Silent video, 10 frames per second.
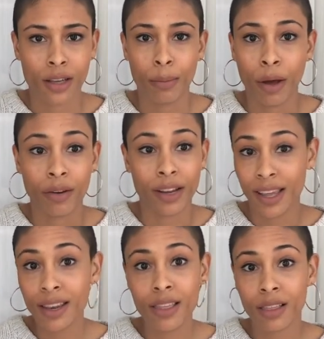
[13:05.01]
about
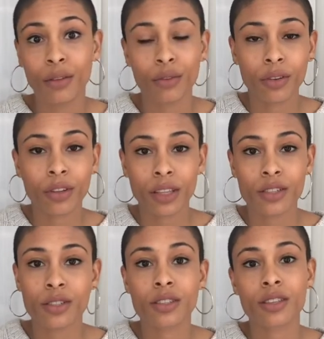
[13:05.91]
anything, really,
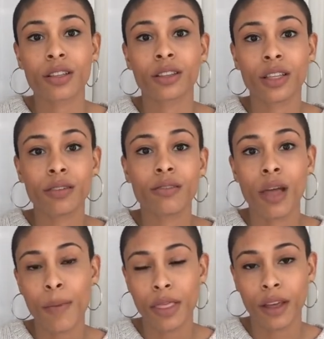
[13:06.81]
just leave
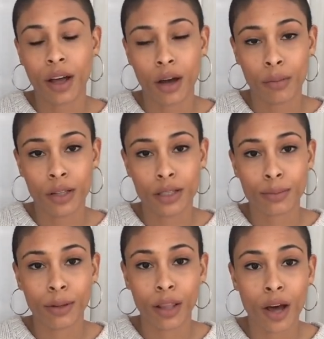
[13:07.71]
them in the comments
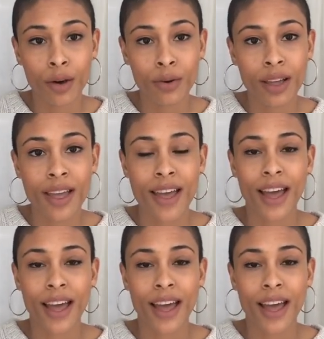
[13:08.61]
below.